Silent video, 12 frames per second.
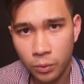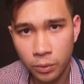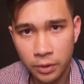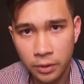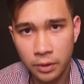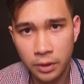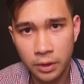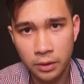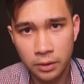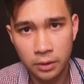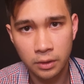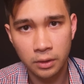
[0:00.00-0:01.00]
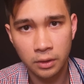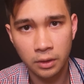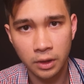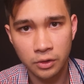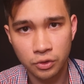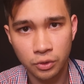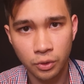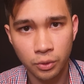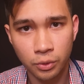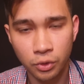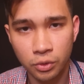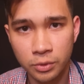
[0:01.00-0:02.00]
With the Glasgow
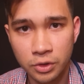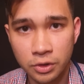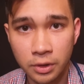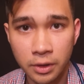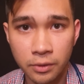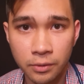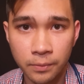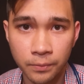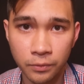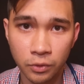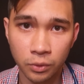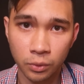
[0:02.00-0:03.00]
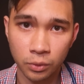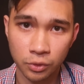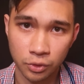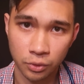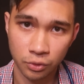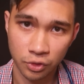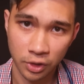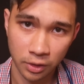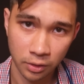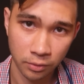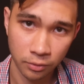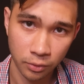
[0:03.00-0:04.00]
Coma Scale also
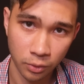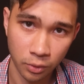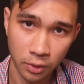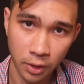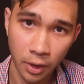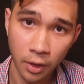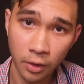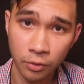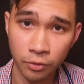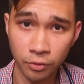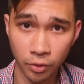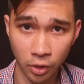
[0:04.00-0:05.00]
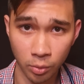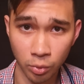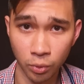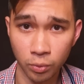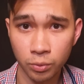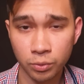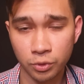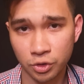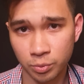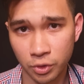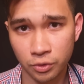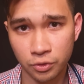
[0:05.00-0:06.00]
checking for verbal
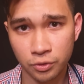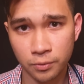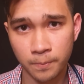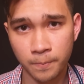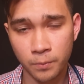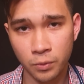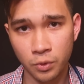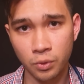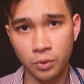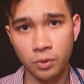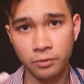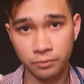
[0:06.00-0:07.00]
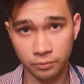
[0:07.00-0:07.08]
response, or